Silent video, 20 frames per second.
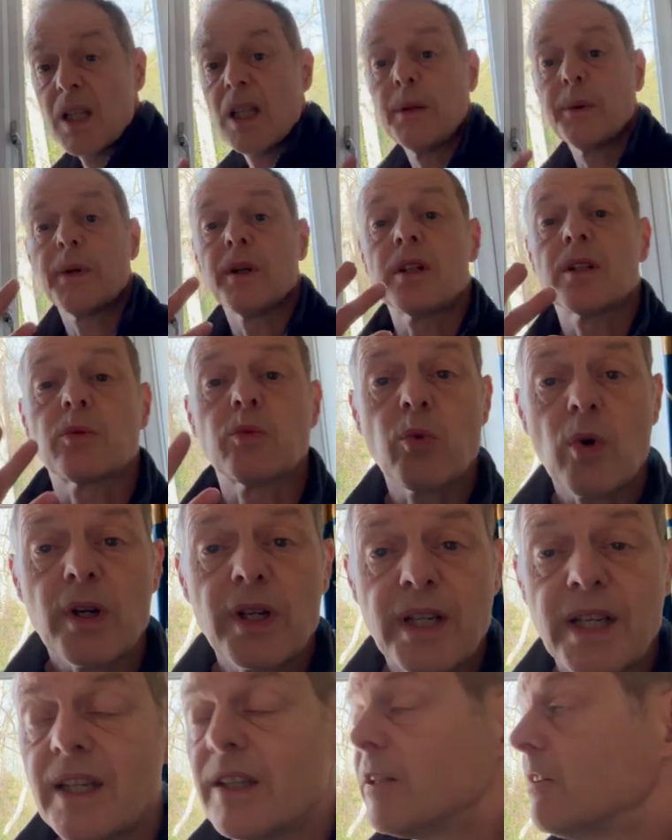there we are, that's one
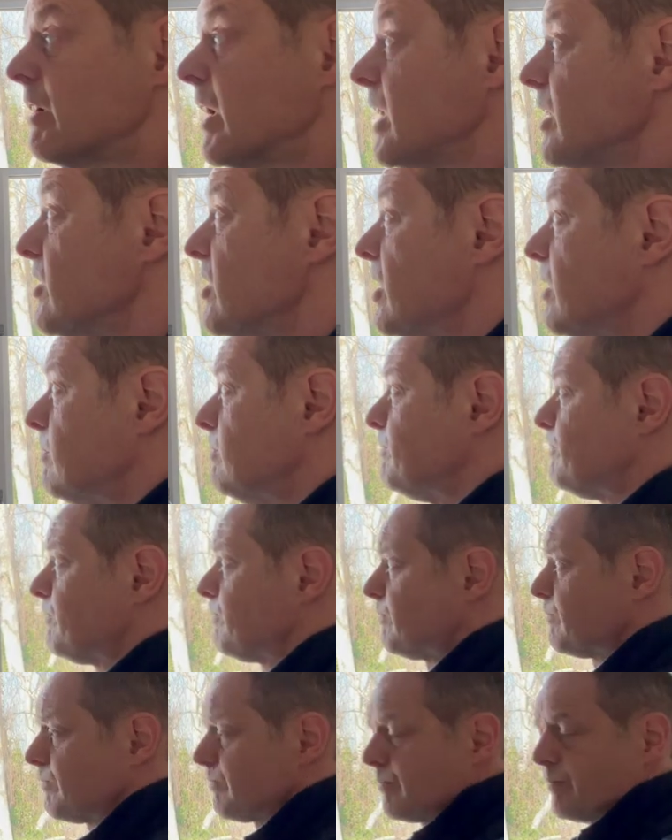at either end.
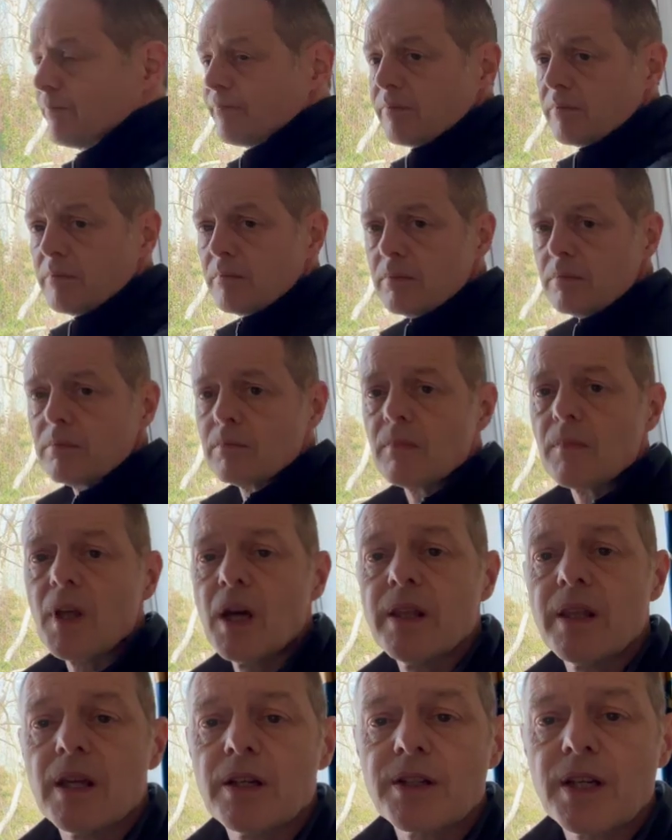
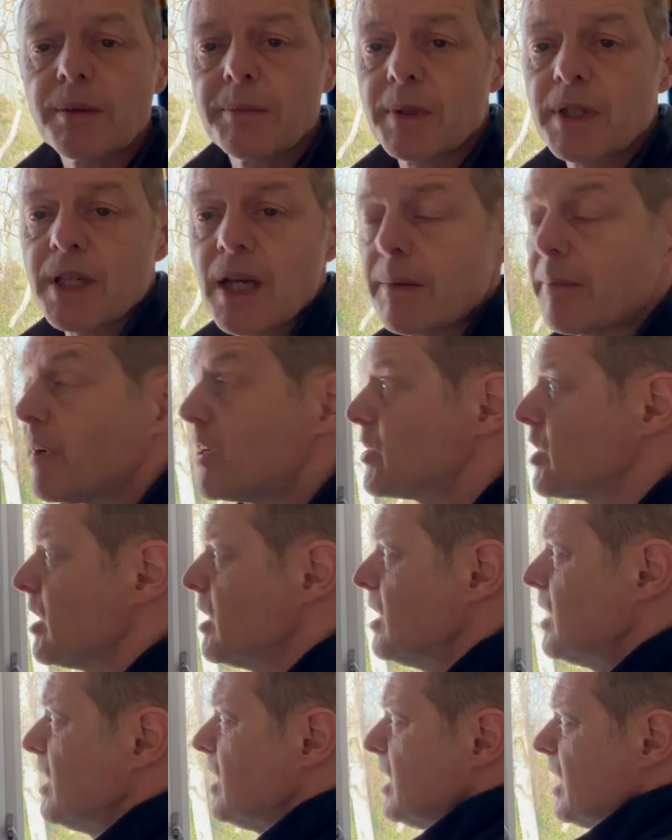And then take my tape measure.
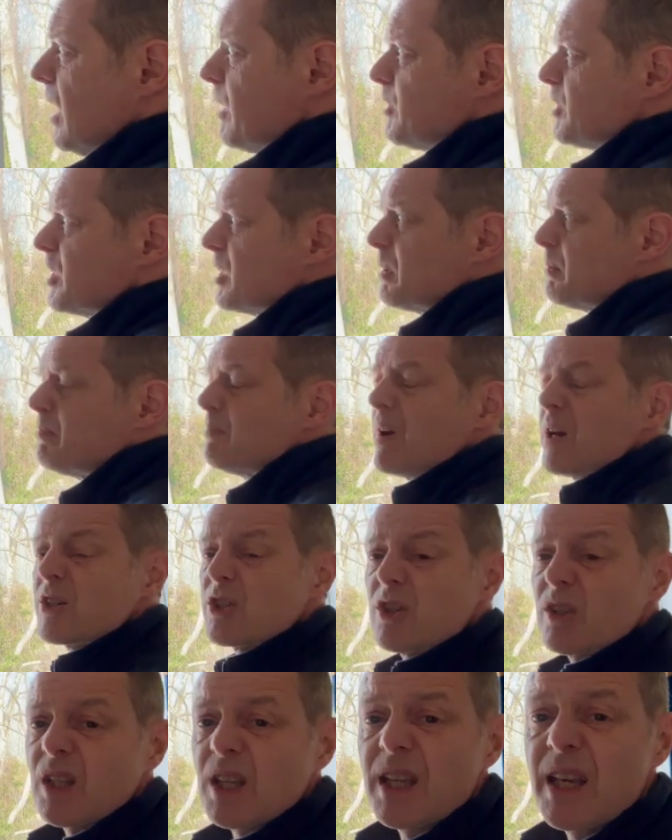I'm just going to
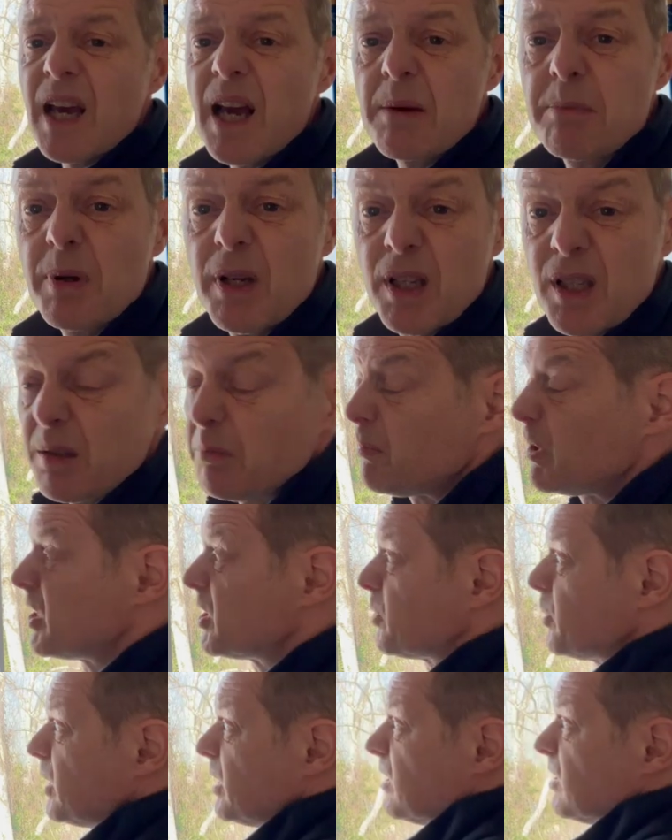measure the gap in
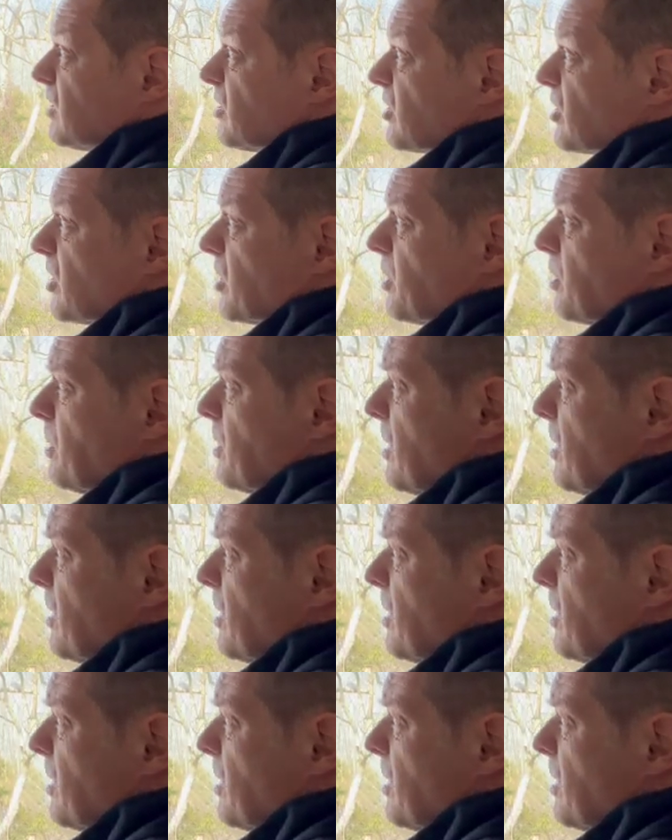between the two.